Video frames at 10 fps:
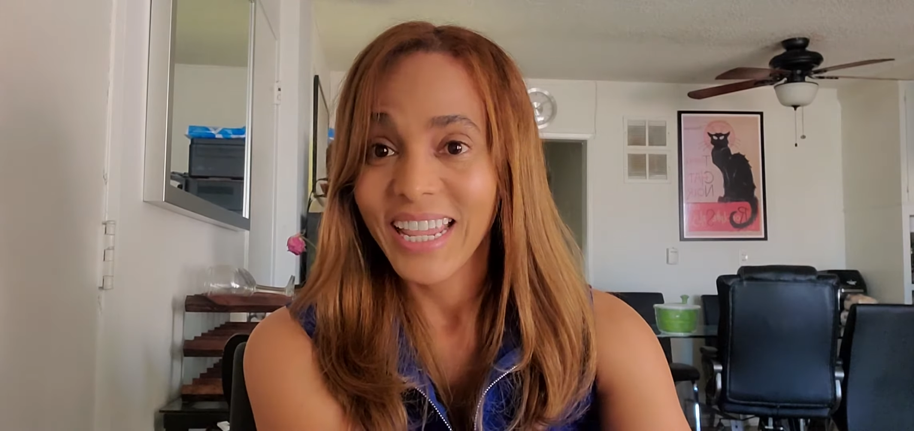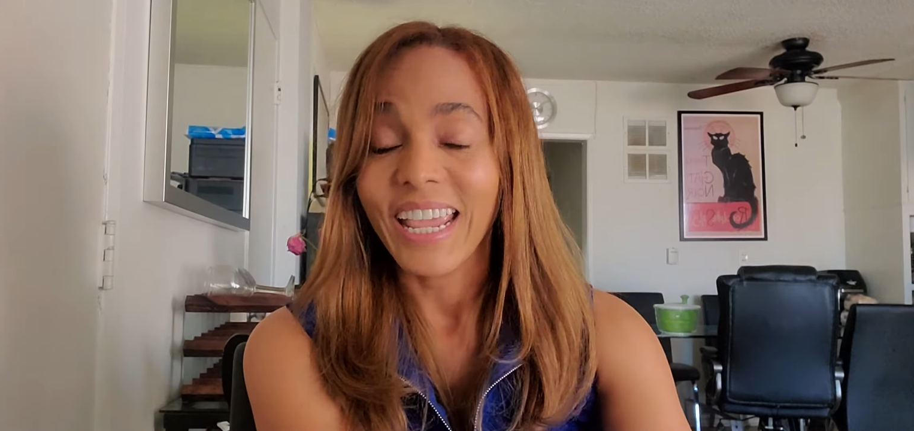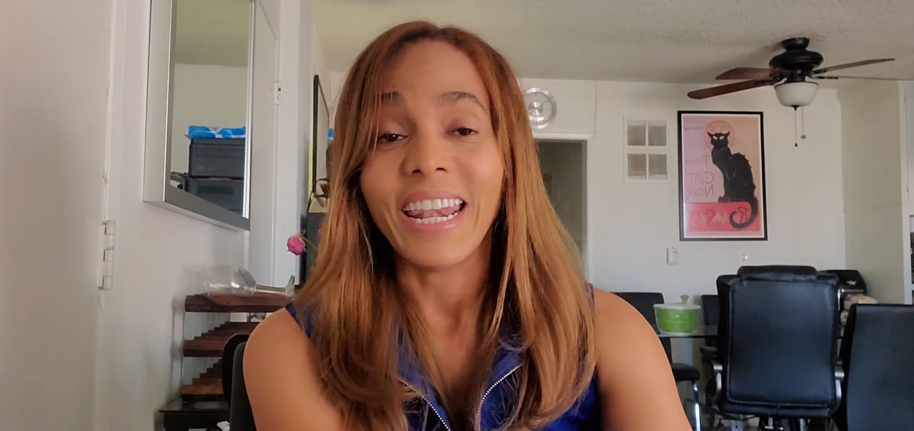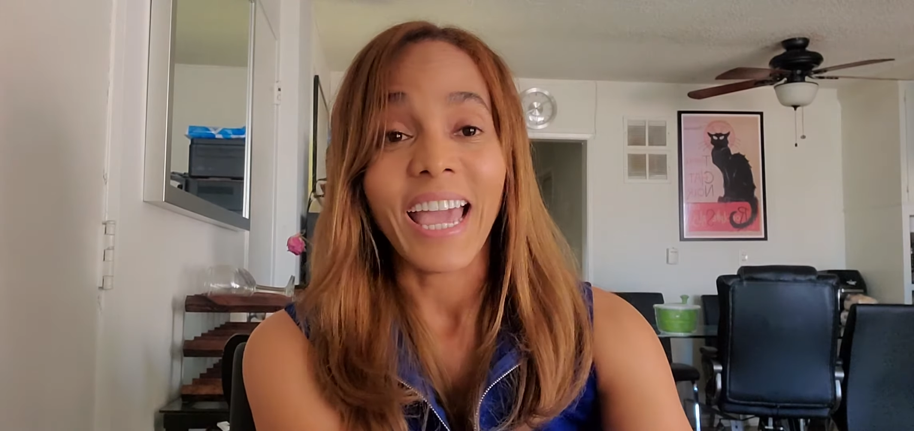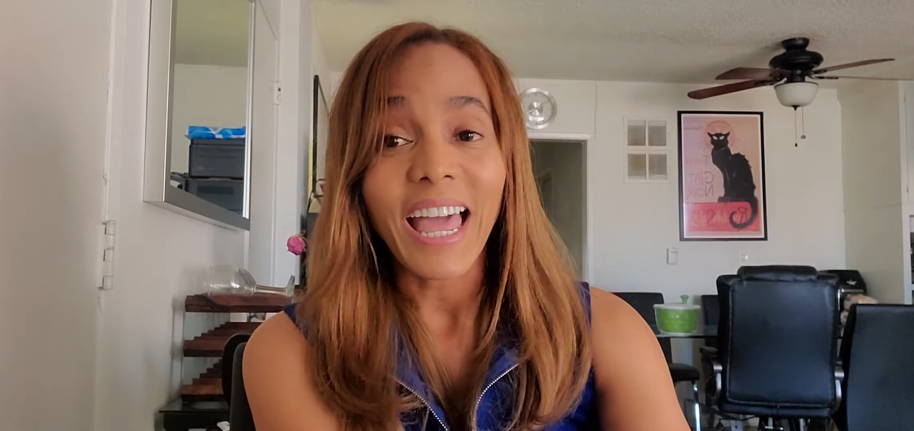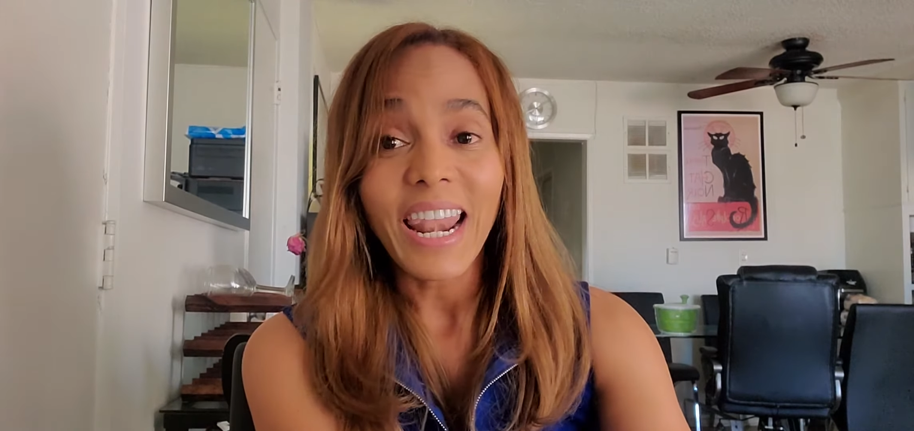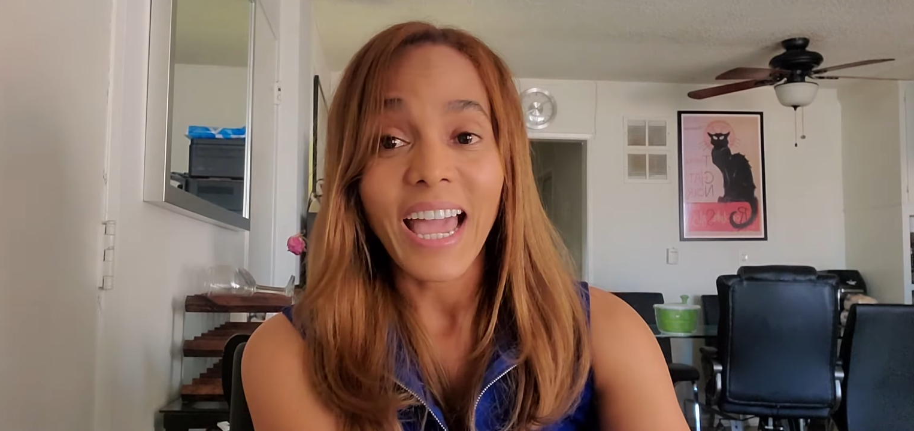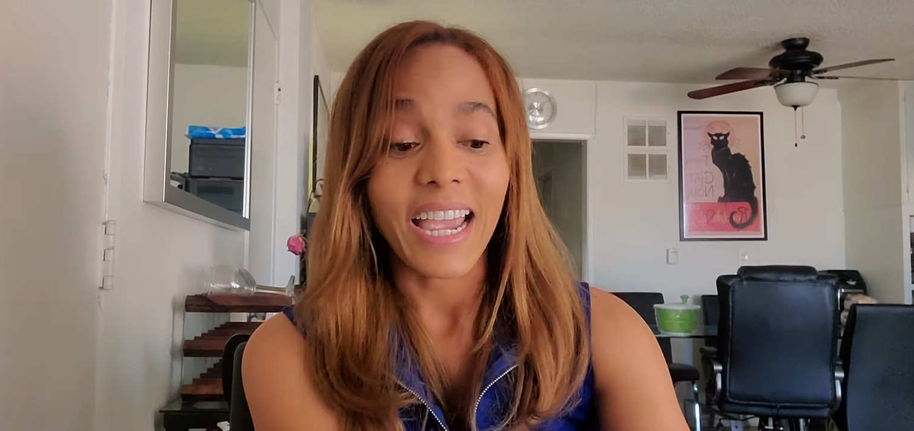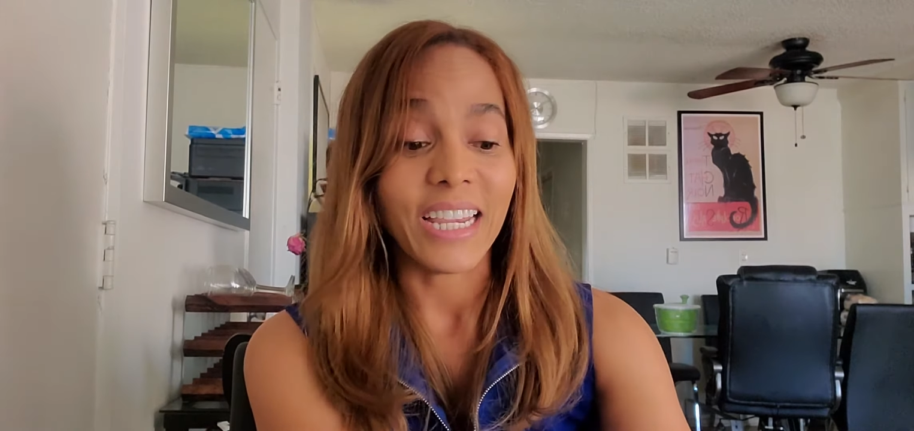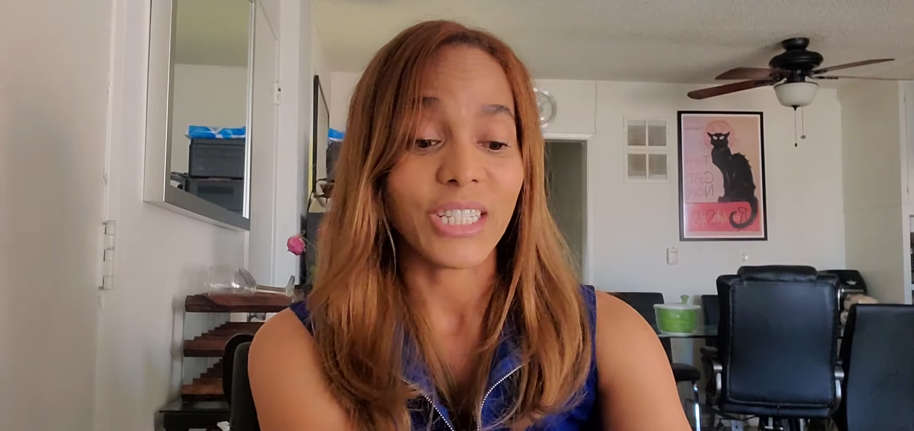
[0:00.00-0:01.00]
and
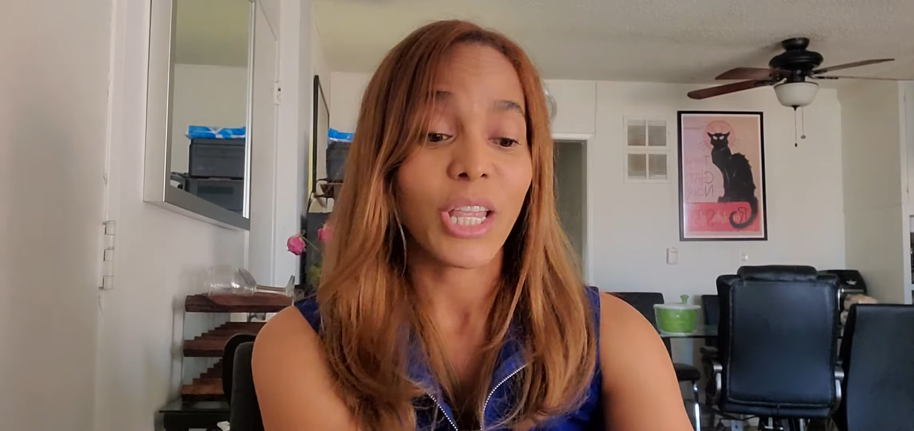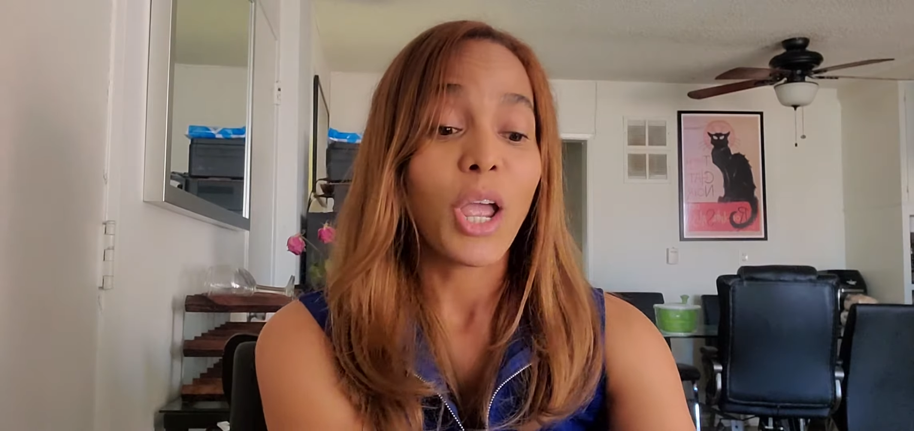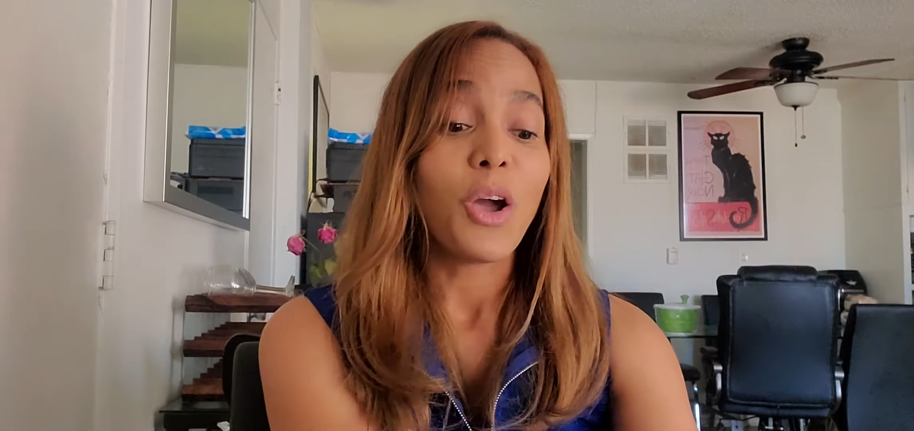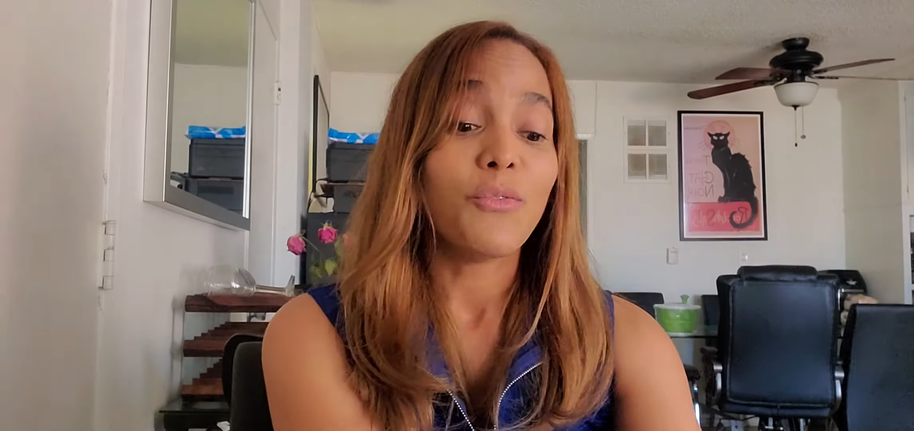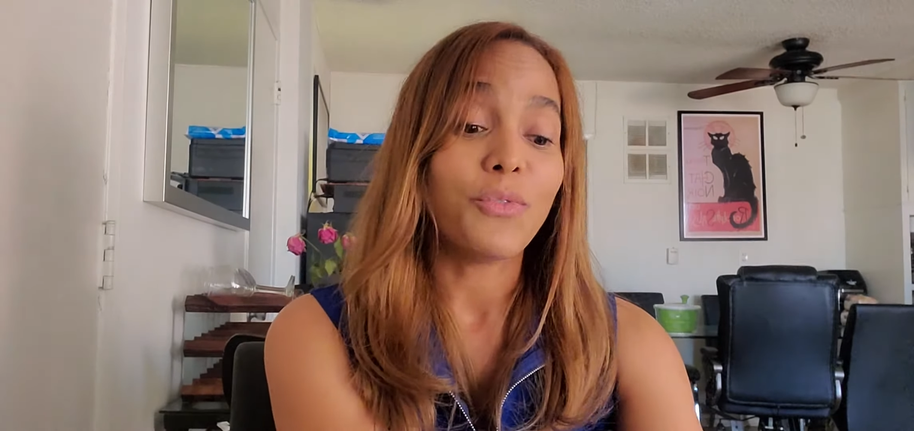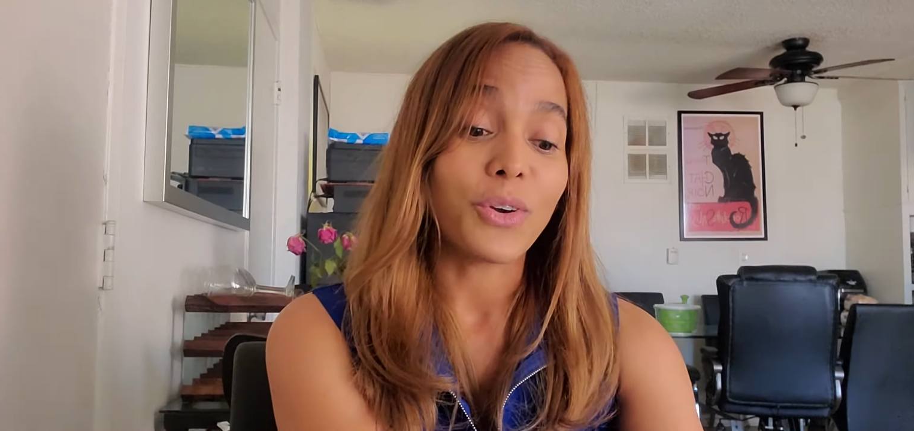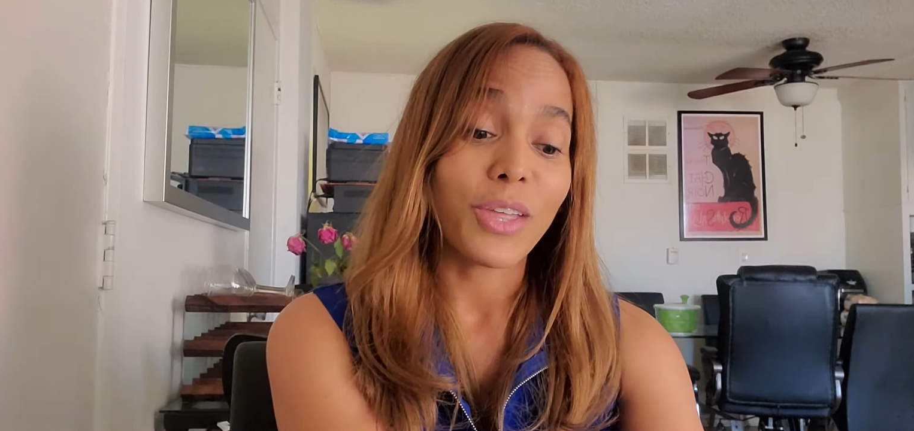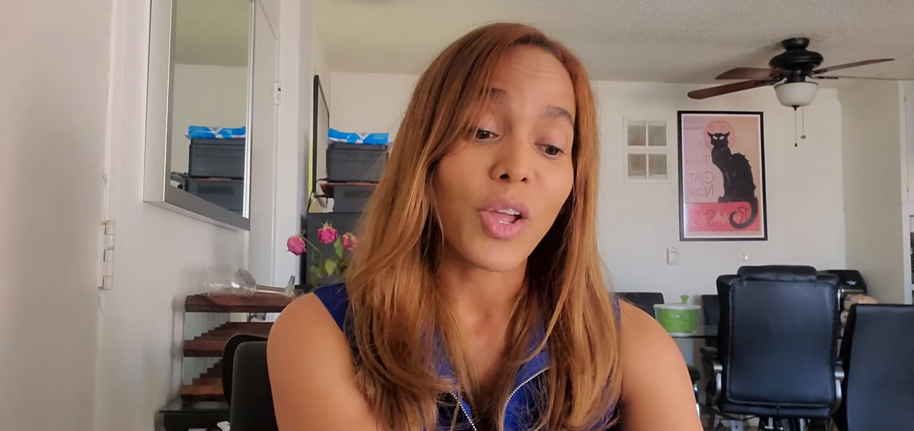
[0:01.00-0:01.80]
allies for the